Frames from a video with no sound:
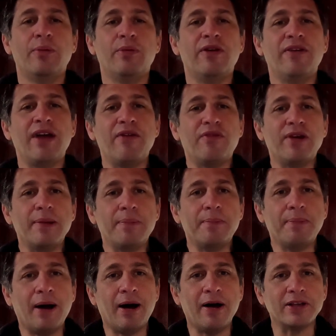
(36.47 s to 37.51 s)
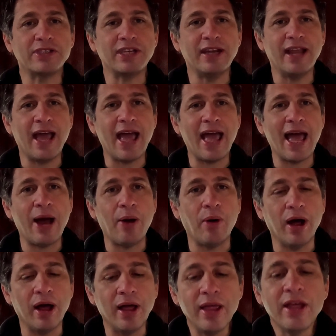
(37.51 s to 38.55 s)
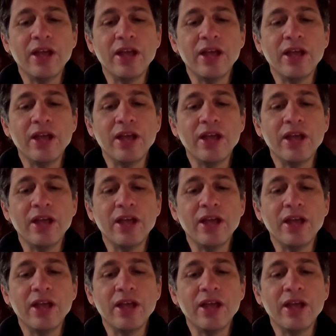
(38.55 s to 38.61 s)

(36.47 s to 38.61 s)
with every passing hour.